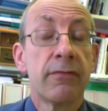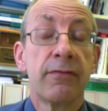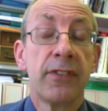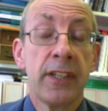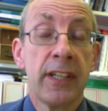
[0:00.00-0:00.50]

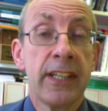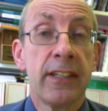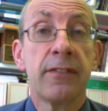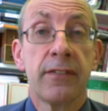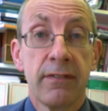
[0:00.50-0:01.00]
funnily
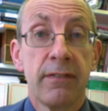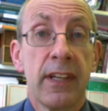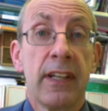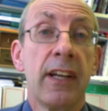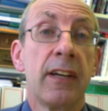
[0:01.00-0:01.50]
enough,
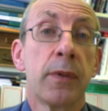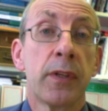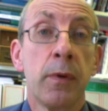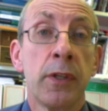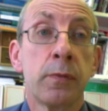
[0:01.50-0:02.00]
in line with
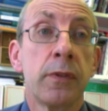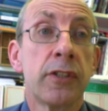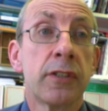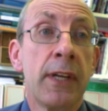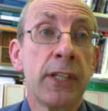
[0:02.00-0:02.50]
the ones we've
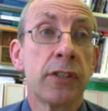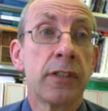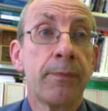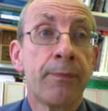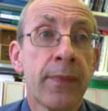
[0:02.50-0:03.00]
just mentioned.
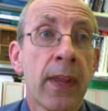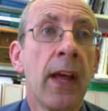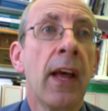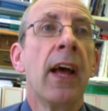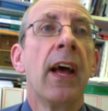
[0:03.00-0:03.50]

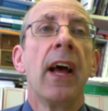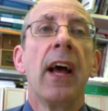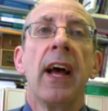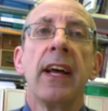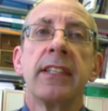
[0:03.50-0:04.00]

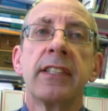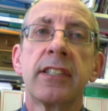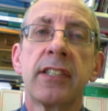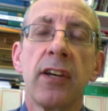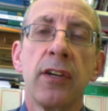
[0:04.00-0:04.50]

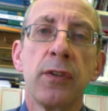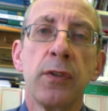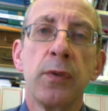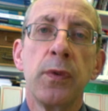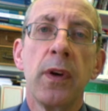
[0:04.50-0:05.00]

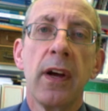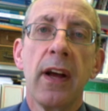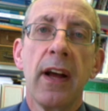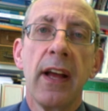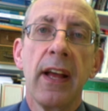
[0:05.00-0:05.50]
So
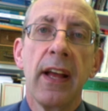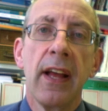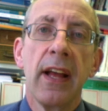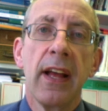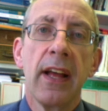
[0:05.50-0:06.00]

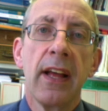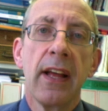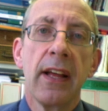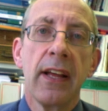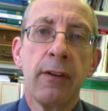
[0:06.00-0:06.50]

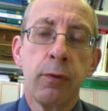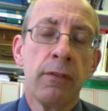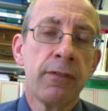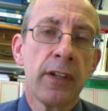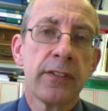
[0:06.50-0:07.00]
if one
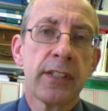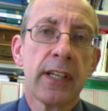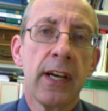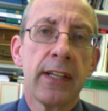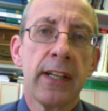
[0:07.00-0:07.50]
follows the
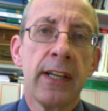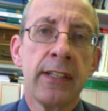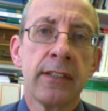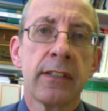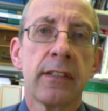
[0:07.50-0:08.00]

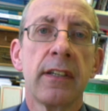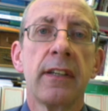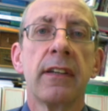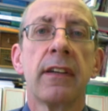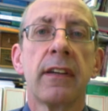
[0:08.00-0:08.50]
guidelines,
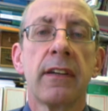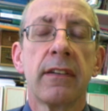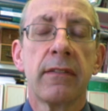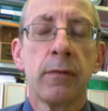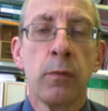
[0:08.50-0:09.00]

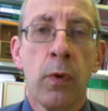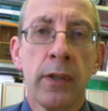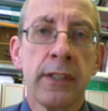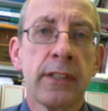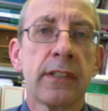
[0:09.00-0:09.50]

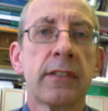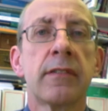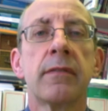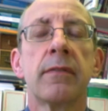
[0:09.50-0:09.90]
one is